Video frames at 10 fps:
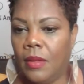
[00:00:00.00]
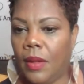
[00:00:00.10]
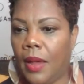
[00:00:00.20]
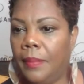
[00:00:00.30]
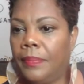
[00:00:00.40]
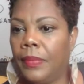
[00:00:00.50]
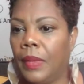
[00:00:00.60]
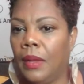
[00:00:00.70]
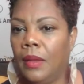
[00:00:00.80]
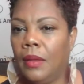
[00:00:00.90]
Okay.
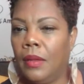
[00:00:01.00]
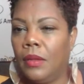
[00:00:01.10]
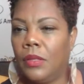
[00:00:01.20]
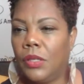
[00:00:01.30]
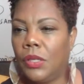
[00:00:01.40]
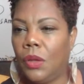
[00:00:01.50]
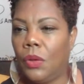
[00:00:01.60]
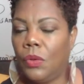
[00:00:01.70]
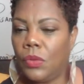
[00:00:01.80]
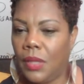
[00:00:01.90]

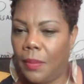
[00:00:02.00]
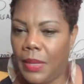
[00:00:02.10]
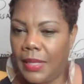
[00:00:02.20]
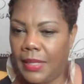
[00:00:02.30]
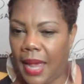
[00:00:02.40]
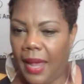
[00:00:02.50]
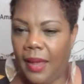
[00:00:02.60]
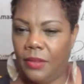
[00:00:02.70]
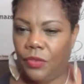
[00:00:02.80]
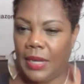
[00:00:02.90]
So someone
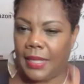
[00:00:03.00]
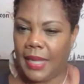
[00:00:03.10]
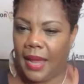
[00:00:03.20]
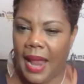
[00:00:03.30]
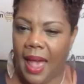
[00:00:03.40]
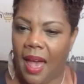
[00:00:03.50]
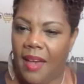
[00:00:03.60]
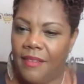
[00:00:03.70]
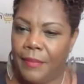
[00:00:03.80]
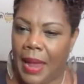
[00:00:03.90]
said, Trina said, I
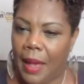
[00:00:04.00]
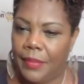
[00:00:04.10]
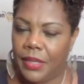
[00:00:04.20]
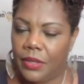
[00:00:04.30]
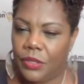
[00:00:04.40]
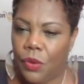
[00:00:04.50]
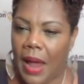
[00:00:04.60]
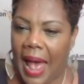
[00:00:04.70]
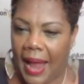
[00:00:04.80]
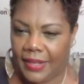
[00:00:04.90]
have my Amazon
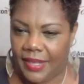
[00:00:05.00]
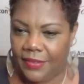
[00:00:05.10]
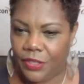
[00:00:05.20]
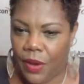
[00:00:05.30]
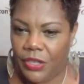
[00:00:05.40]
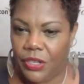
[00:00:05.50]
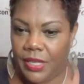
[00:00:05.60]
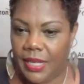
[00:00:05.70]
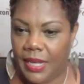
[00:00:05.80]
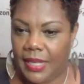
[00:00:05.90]
store active, so I
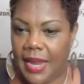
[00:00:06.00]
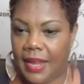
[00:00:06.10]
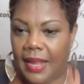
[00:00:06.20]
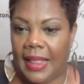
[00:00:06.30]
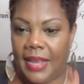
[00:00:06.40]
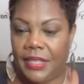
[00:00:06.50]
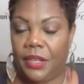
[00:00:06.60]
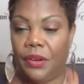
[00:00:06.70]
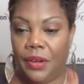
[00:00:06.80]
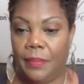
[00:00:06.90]
just need to take a class
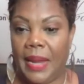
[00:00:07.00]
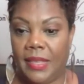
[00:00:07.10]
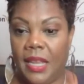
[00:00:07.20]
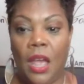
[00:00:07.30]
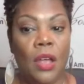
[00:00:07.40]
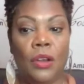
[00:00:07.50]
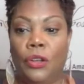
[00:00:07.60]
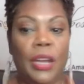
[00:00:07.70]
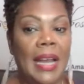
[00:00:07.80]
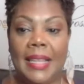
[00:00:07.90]
to learn the basics.
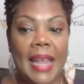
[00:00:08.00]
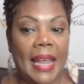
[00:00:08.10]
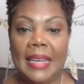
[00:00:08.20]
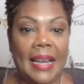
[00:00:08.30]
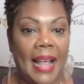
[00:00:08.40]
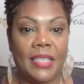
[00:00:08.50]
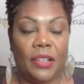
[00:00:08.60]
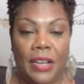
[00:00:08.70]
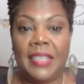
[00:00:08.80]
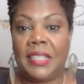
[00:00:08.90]
No, you're not the class.
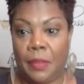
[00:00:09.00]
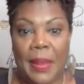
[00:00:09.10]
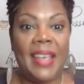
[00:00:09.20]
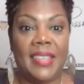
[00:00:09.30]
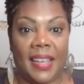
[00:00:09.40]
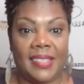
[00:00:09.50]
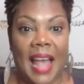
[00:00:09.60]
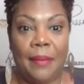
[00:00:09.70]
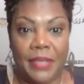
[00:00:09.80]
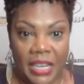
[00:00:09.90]
This is the basics.
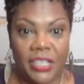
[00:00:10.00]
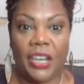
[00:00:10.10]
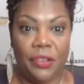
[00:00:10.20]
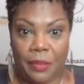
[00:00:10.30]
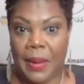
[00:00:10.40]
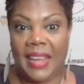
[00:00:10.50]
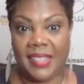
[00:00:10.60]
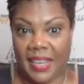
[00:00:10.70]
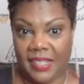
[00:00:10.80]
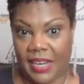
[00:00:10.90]
I'm teaching you the
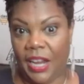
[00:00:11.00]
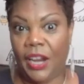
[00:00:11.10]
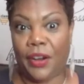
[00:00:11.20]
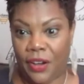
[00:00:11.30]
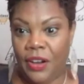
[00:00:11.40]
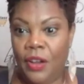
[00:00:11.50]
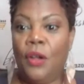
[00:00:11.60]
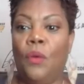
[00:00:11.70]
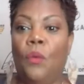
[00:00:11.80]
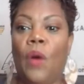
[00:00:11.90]
basics here.
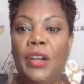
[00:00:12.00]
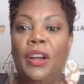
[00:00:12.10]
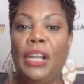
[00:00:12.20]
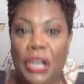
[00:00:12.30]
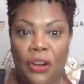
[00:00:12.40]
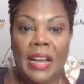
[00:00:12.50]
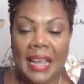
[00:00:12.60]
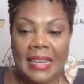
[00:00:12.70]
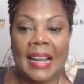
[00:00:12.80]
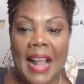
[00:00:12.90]
What you're
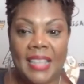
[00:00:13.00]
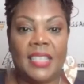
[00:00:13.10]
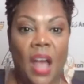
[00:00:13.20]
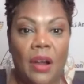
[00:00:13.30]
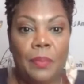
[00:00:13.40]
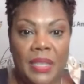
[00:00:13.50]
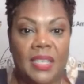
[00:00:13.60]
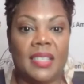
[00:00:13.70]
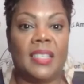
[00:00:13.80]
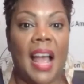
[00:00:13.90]
learning in the class is how to be
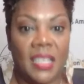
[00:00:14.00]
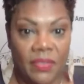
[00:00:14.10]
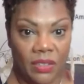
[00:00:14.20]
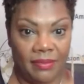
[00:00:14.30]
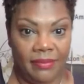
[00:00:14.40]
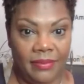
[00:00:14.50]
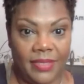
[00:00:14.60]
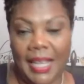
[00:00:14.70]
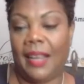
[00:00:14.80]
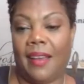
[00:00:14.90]
successful
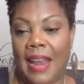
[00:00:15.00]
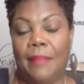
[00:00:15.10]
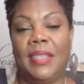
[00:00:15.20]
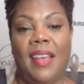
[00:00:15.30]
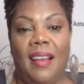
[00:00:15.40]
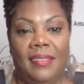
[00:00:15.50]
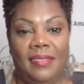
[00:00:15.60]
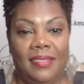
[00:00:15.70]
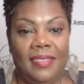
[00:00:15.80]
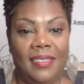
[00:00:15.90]
selling on Amazon.
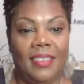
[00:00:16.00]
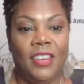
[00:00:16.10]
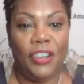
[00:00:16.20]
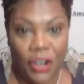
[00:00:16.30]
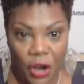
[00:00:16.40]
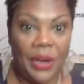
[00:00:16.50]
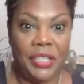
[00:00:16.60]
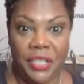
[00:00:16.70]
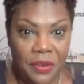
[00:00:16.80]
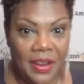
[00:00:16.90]
You're
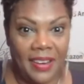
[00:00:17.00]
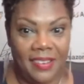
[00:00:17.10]
going to do it.